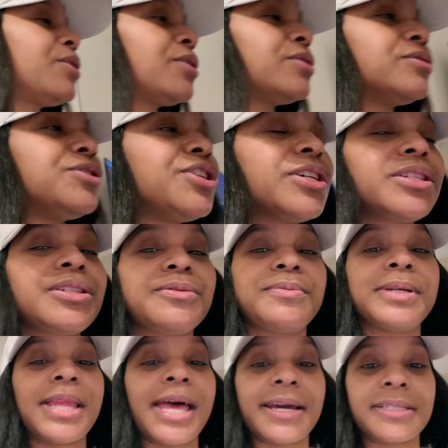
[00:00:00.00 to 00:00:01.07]
are just
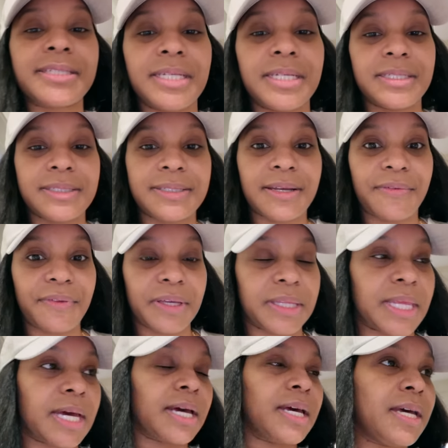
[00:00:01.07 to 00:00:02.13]
relaxing and stuff like
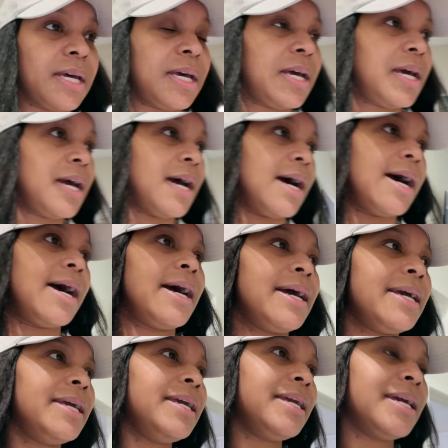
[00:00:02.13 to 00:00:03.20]
that.
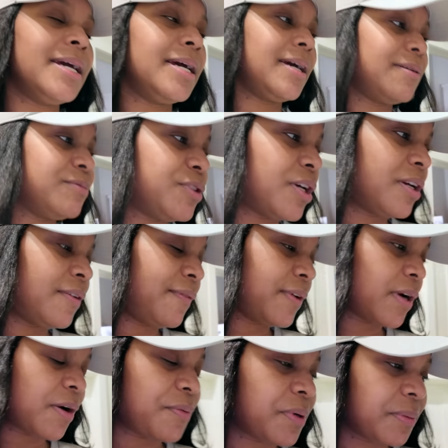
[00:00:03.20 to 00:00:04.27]
I am trying to
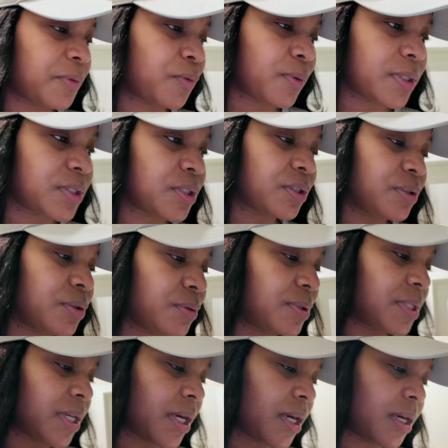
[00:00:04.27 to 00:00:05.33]
figure out what I'm going to do
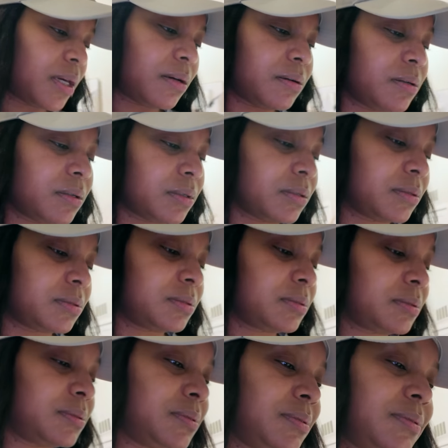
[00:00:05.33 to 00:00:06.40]
today. Ugh.
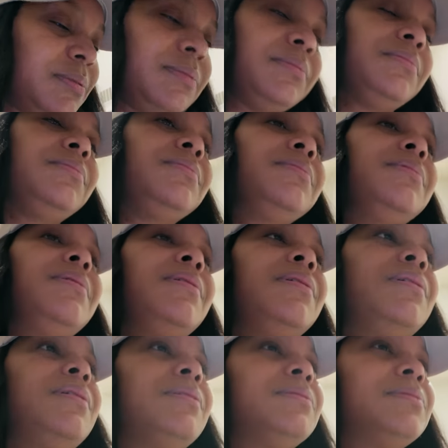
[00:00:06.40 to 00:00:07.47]

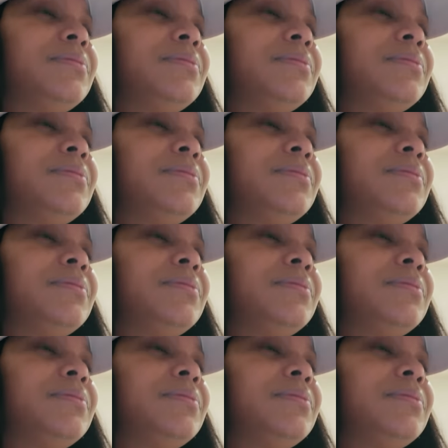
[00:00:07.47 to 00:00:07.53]
Wow.